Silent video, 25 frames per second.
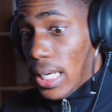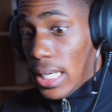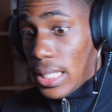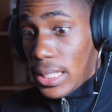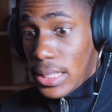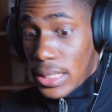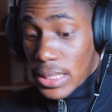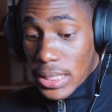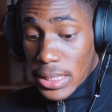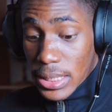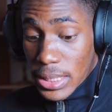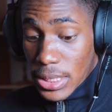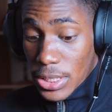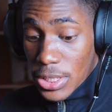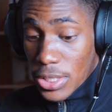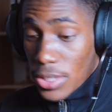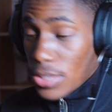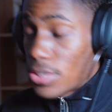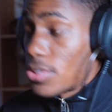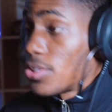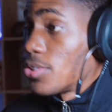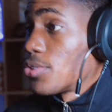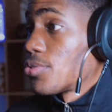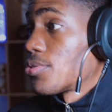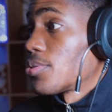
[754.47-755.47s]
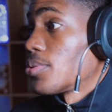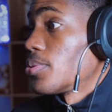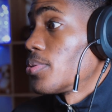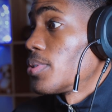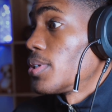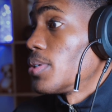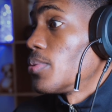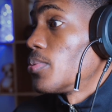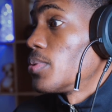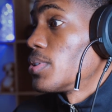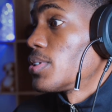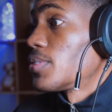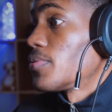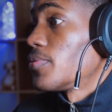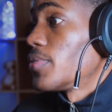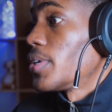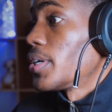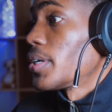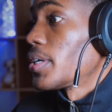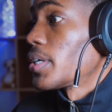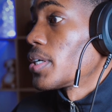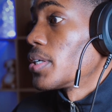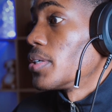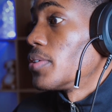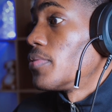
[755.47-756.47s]
It's just the truth. It was a
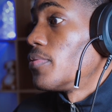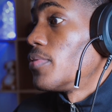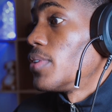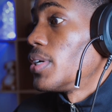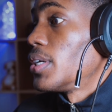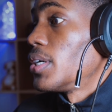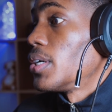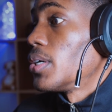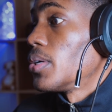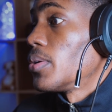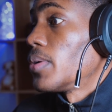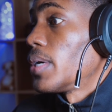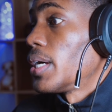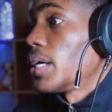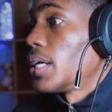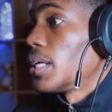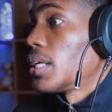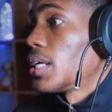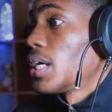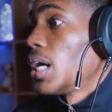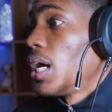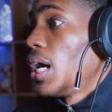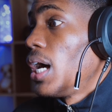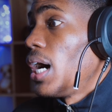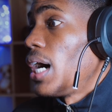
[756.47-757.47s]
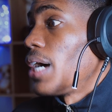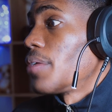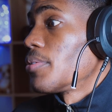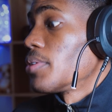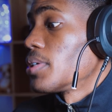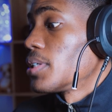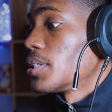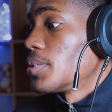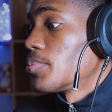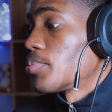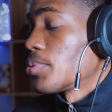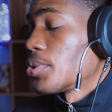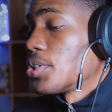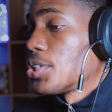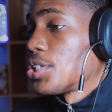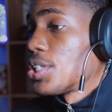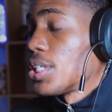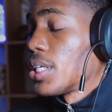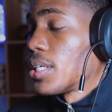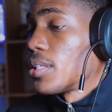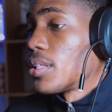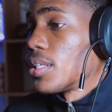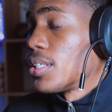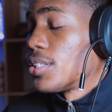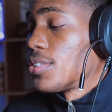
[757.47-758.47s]
very good video, and I really
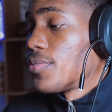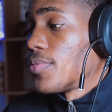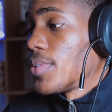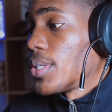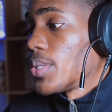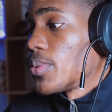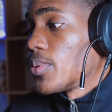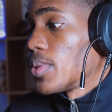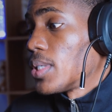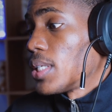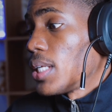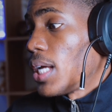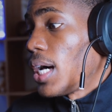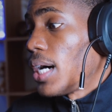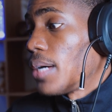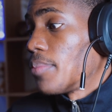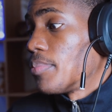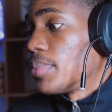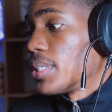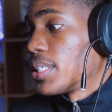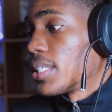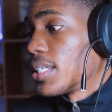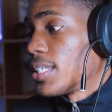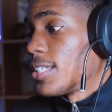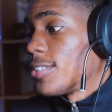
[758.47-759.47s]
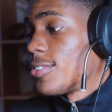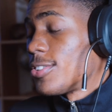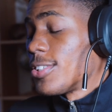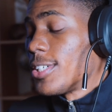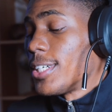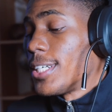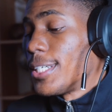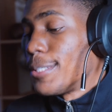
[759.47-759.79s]
appreciate this video a lot because